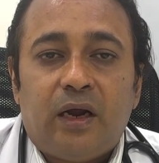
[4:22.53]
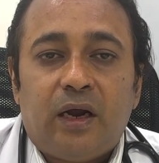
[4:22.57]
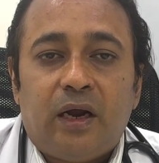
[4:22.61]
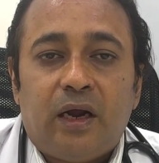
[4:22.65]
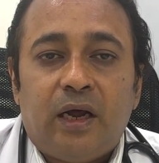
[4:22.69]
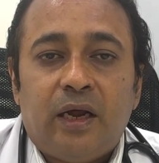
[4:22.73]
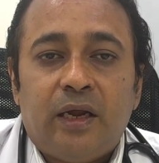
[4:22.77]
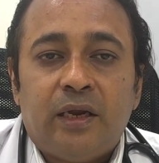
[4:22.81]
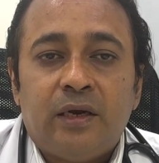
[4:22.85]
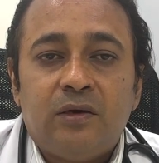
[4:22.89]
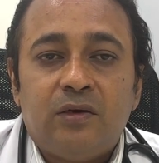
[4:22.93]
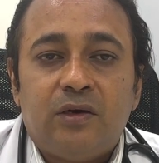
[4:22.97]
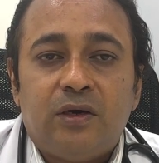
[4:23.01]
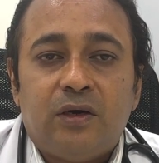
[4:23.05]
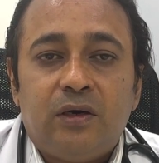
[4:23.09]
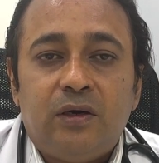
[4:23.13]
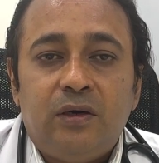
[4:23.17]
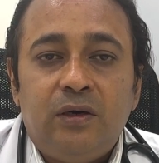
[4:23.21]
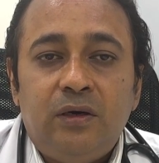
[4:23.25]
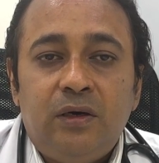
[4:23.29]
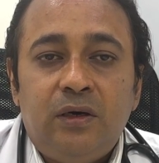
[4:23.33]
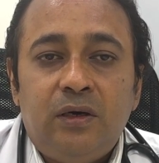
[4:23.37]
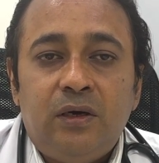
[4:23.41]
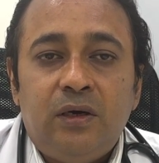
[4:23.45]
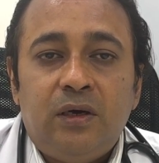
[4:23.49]
And
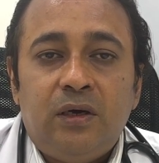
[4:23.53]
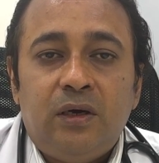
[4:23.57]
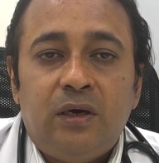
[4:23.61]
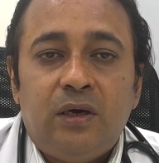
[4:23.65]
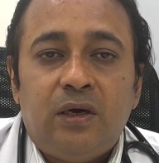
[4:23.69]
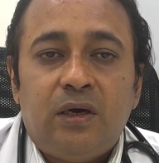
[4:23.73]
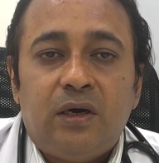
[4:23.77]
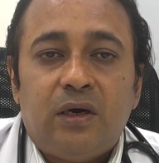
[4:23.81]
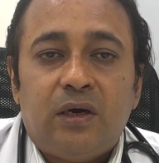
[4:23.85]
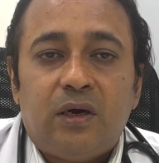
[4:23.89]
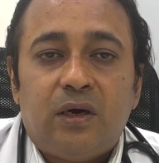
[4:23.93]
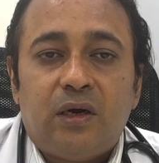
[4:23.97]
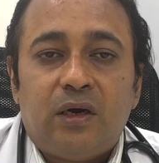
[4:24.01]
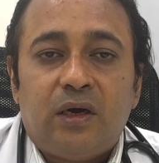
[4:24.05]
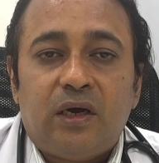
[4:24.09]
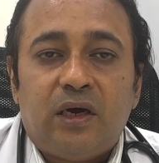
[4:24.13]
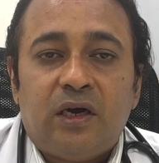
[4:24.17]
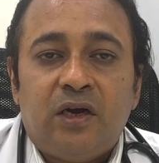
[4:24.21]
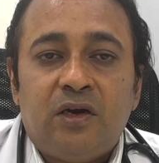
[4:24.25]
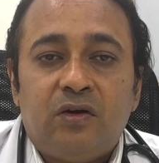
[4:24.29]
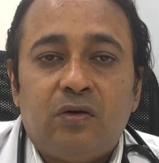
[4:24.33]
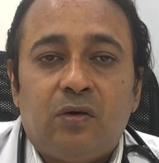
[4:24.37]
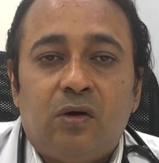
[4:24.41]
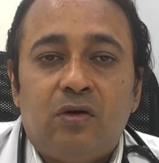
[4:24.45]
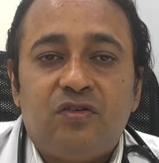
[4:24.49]

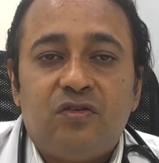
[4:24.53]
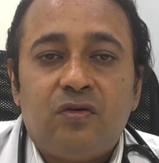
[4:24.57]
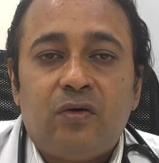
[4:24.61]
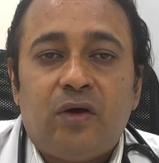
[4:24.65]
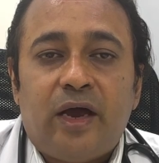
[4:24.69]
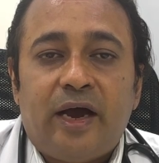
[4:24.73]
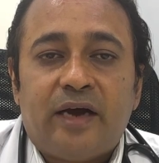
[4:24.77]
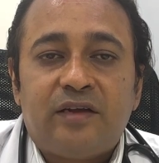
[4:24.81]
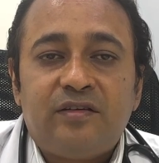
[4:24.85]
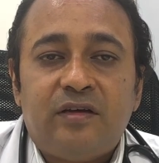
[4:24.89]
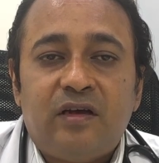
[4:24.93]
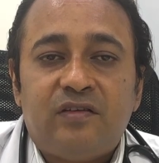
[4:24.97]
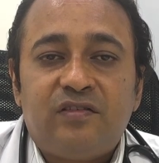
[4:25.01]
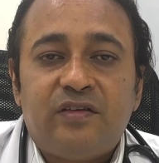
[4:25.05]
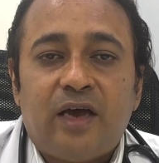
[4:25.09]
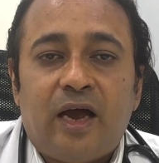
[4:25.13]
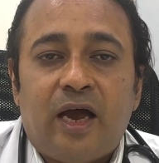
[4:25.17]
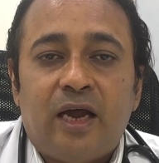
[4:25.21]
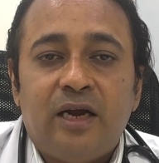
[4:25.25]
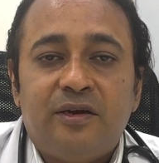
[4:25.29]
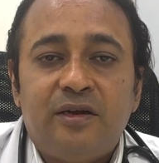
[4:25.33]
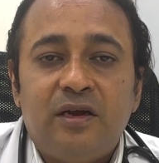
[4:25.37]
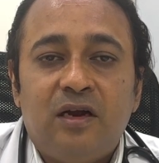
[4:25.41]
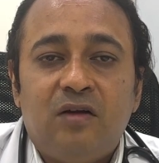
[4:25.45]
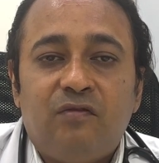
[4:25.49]
it also acts as an
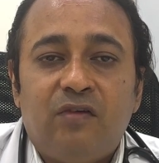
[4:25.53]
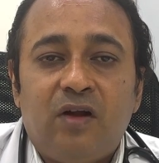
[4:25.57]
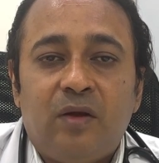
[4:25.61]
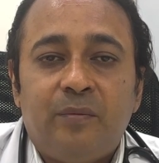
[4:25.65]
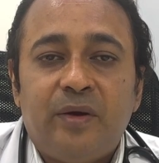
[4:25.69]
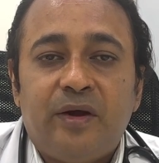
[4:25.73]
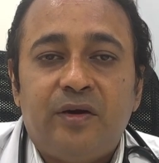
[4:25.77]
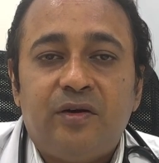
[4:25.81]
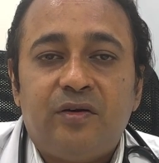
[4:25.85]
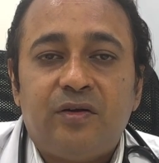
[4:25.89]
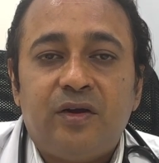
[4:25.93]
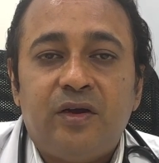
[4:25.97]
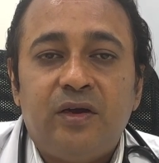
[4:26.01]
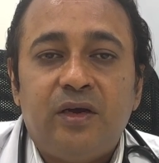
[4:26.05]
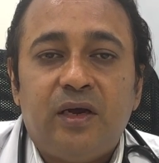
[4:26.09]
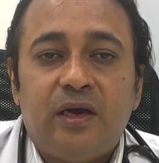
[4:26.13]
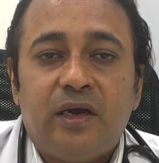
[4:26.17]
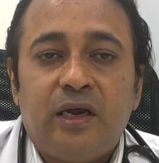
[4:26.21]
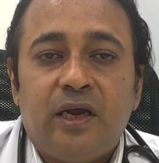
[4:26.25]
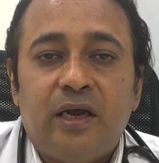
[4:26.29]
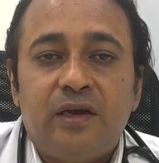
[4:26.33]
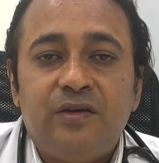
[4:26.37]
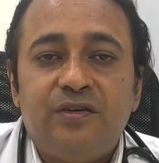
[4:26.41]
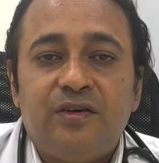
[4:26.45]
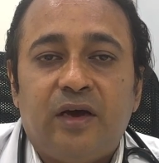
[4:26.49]
anti-inflammatory
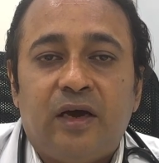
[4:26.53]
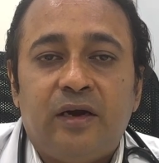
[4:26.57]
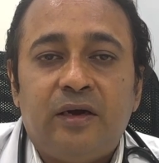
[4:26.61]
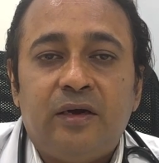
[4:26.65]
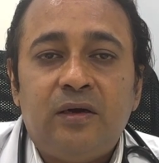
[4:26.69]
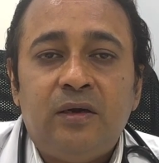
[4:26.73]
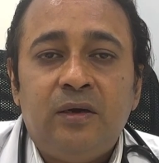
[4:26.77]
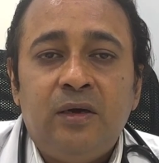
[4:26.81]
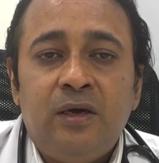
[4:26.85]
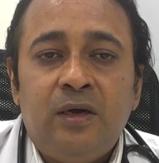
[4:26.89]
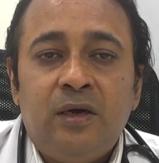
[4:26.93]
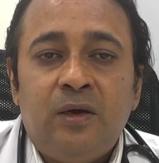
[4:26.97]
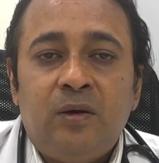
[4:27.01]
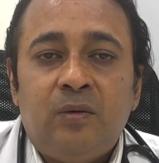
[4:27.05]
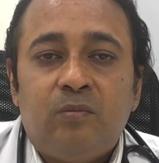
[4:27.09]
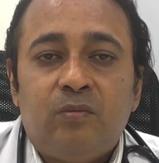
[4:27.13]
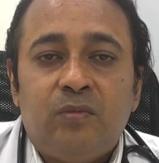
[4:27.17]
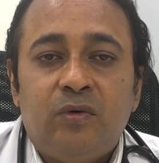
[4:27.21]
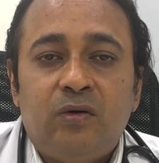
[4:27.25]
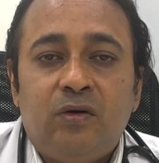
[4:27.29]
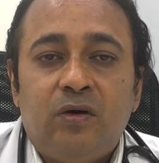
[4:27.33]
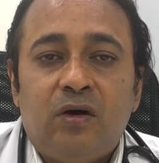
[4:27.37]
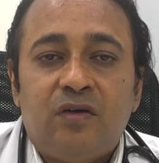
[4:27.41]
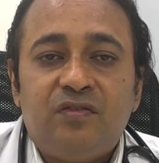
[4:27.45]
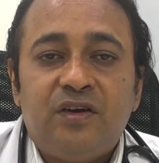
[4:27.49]
agent
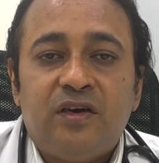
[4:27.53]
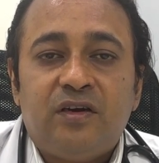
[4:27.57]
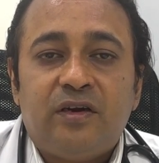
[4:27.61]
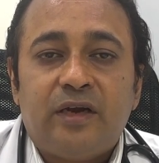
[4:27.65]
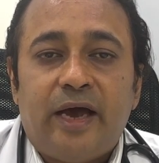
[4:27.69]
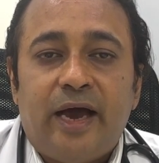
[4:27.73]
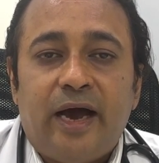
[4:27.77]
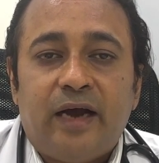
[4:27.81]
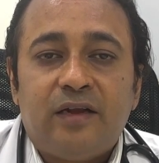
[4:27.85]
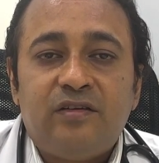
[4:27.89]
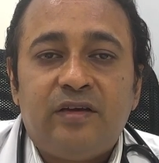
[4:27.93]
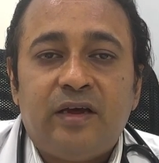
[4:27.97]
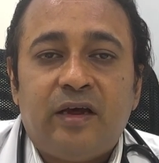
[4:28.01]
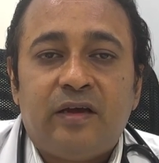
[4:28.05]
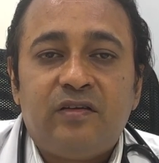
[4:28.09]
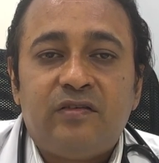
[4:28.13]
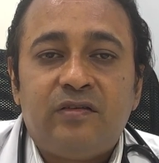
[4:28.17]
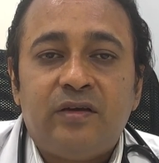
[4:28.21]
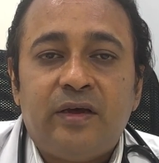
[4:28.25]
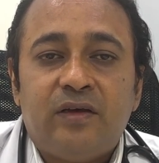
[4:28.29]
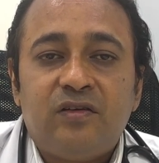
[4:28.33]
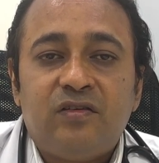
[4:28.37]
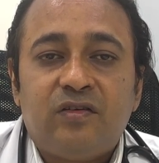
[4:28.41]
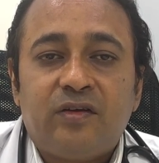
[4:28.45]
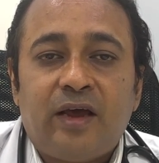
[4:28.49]
because it acts as
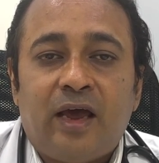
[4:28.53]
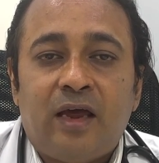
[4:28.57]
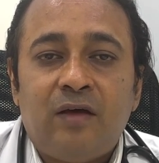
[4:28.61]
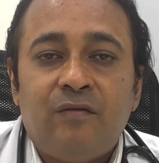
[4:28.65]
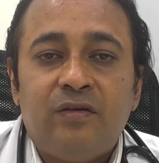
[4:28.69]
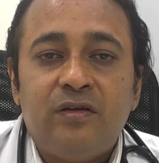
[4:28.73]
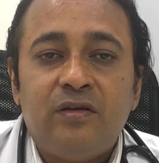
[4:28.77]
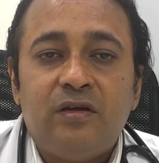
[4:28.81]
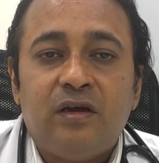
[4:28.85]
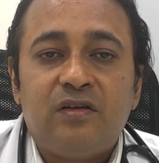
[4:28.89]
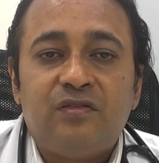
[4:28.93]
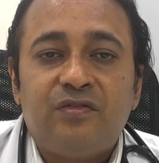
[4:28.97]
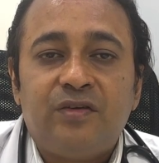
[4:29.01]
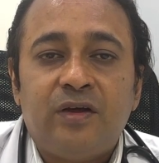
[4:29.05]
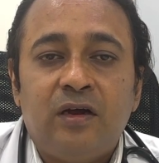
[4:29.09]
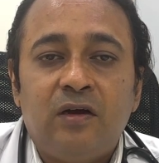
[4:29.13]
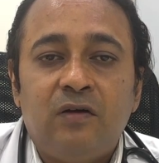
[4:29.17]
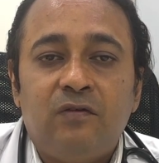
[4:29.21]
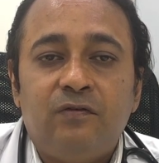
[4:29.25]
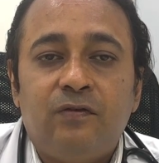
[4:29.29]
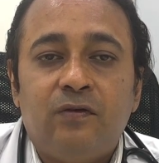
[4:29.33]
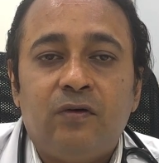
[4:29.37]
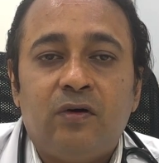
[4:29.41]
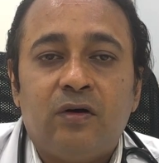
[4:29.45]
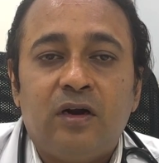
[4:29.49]
a scavenger
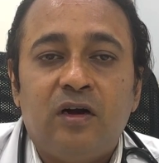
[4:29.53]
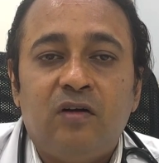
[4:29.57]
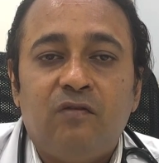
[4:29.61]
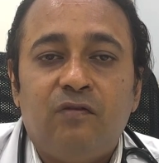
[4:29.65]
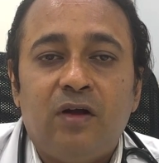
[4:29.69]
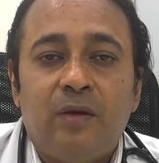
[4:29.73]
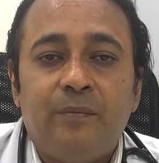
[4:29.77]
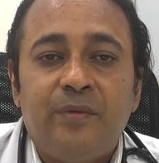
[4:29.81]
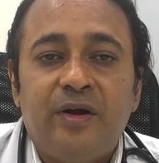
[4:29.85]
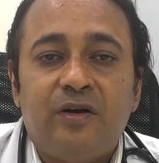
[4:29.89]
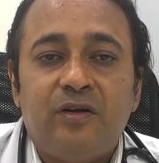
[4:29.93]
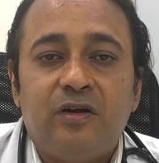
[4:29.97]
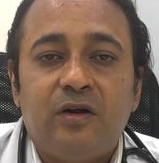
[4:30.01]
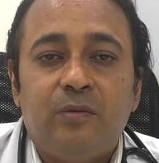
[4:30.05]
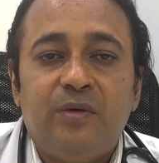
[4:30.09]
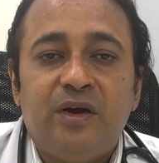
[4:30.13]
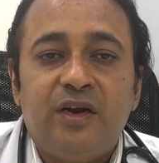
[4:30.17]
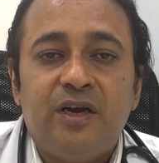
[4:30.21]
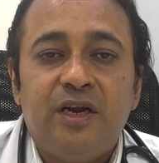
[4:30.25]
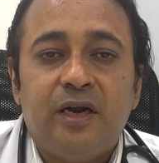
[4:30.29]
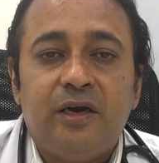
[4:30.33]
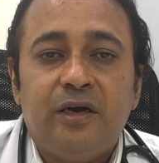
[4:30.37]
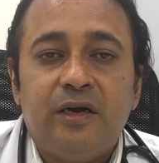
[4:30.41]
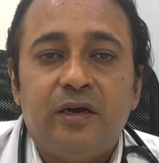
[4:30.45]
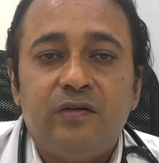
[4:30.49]
sink for inflammatory
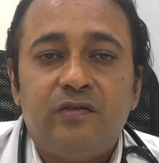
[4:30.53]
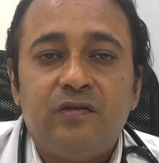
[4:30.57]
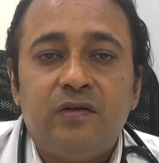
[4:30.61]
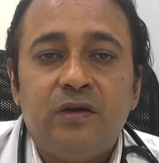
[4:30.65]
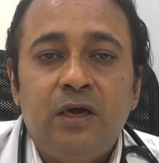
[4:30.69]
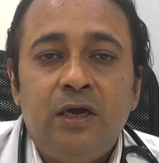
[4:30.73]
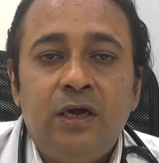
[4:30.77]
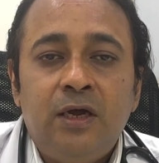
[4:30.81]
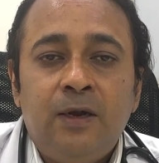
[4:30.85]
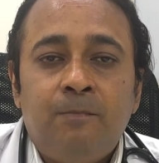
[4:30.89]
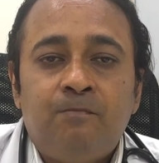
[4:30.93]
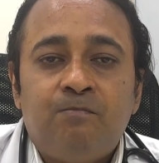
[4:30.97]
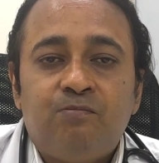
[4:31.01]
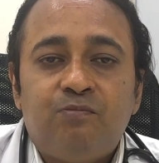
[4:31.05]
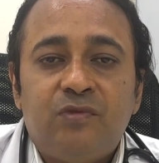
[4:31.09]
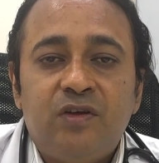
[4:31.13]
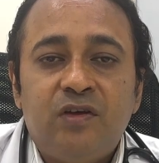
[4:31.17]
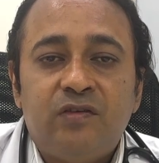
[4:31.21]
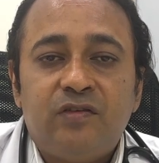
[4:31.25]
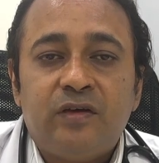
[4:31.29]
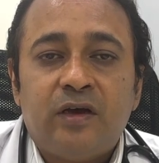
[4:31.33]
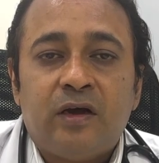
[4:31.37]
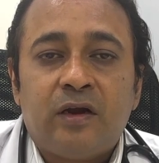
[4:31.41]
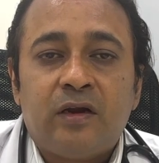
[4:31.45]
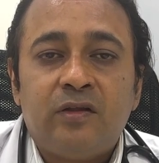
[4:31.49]
mediators.
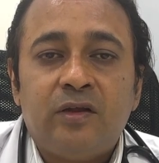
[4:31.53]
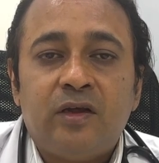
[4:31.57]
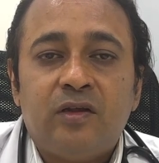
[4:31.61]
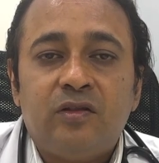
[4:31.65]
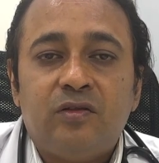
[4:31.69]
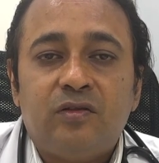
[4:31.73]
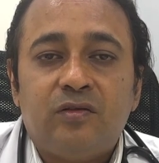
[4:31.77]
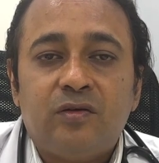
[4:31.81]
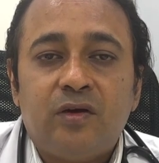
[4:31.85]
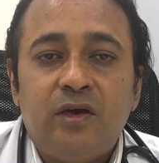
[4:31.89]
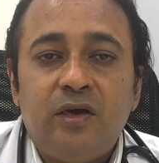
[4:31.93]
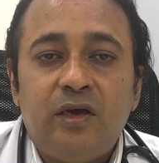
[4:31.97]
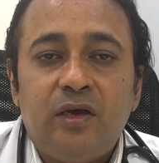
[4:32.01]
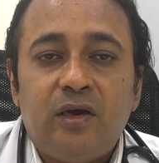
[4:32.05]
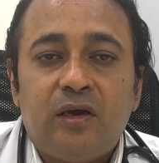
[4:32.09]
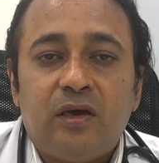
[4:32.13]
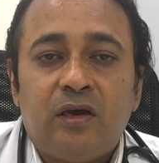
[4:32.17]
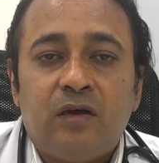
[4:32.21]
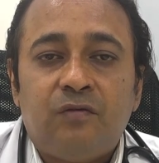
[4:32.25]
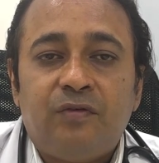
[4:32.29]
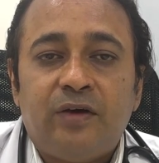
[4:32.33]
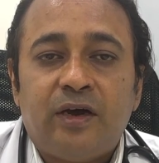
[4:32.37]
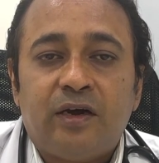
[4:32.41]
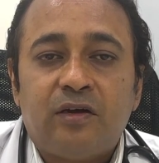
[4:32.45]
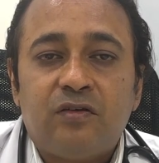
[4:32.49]
These are the three
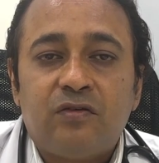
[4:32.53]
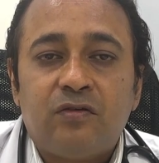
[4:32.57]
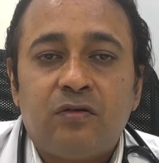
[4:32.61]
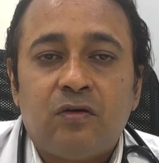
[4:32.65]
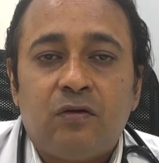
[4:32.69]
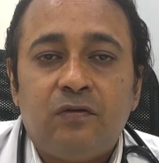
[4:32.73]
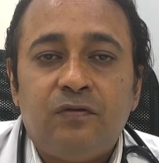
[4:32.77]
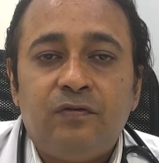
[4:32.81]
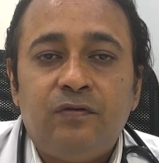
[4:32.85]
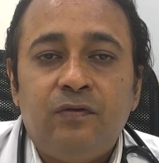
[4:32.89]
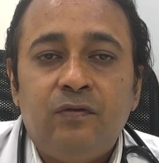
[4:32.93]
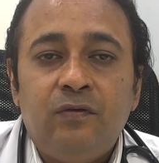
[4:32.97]
effects of